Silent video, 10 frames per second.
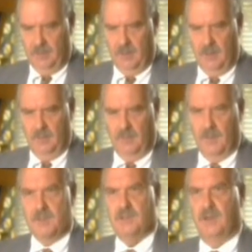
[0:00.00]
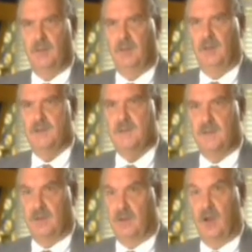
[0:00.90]
and eventually I realized
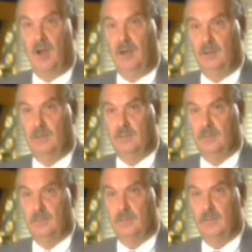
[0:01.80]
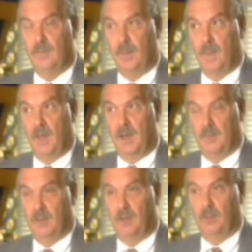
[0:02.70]
that they're gone, and
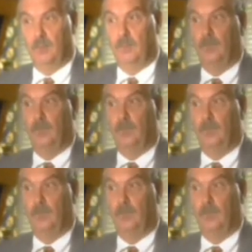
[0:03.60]
I'm alone.